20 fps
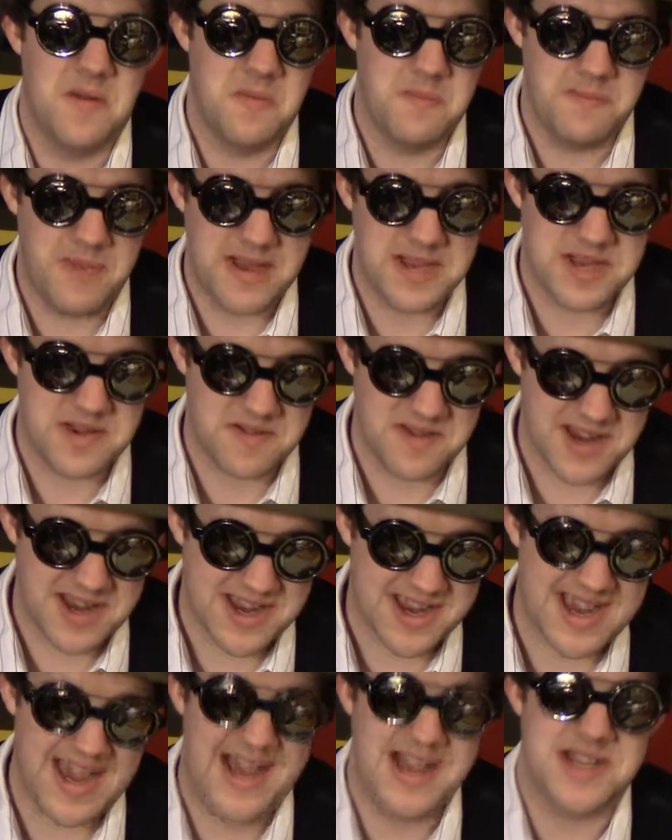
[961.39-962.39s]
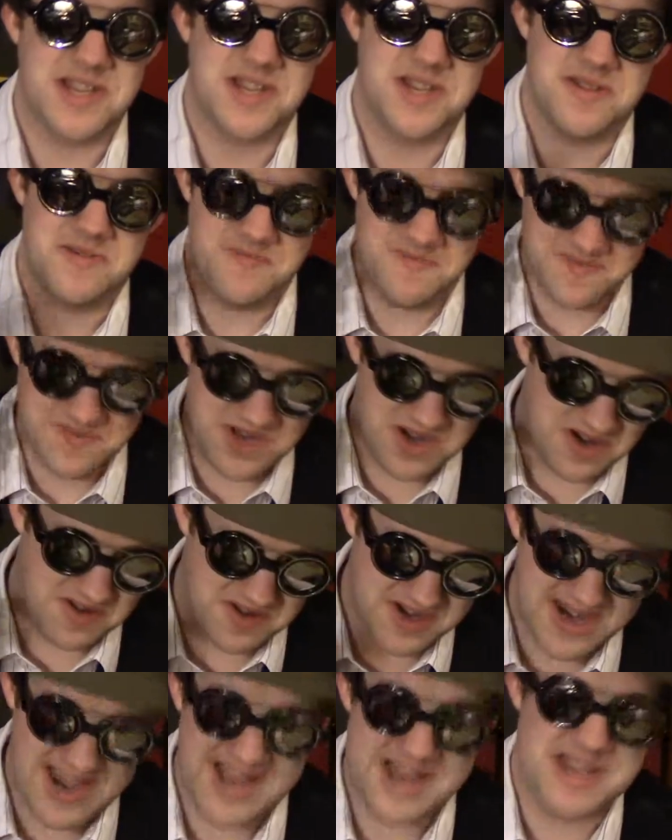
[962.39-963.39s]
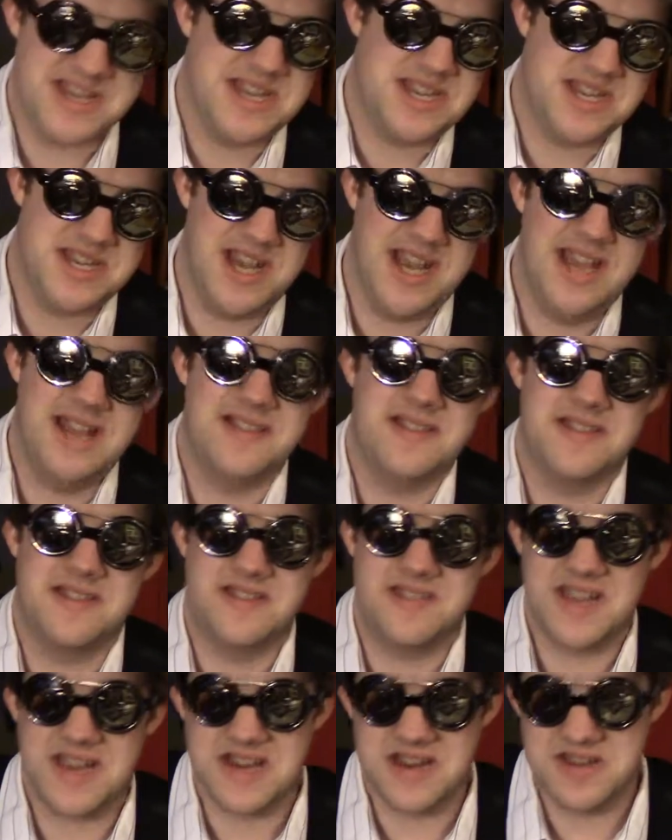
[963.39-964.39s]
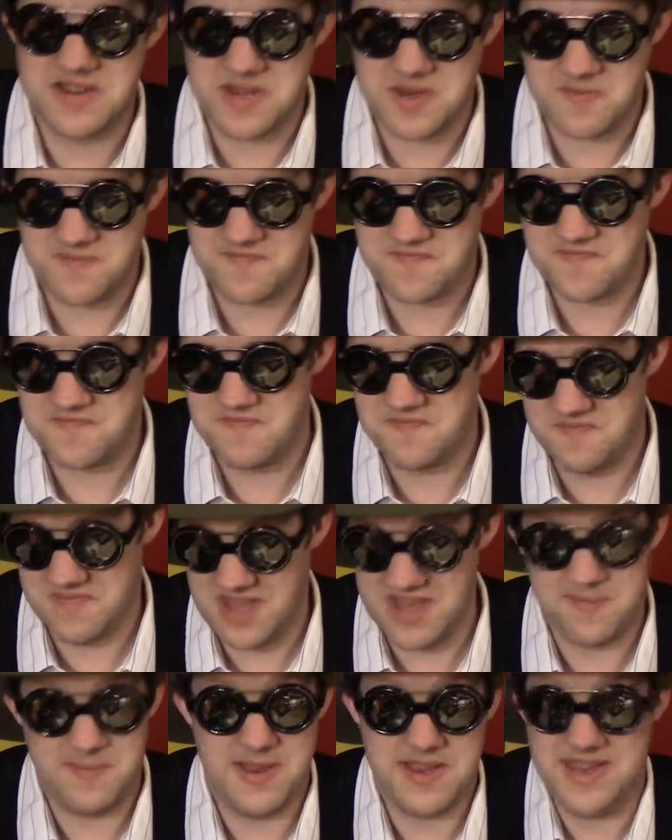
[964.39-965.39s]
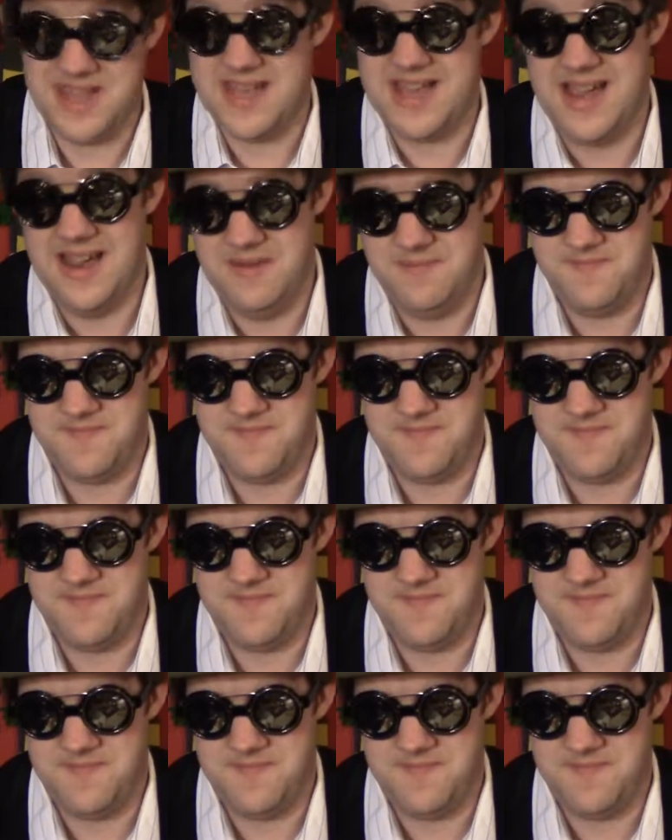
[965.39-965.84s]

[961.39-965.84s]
basically casts aside the sickness as best he can.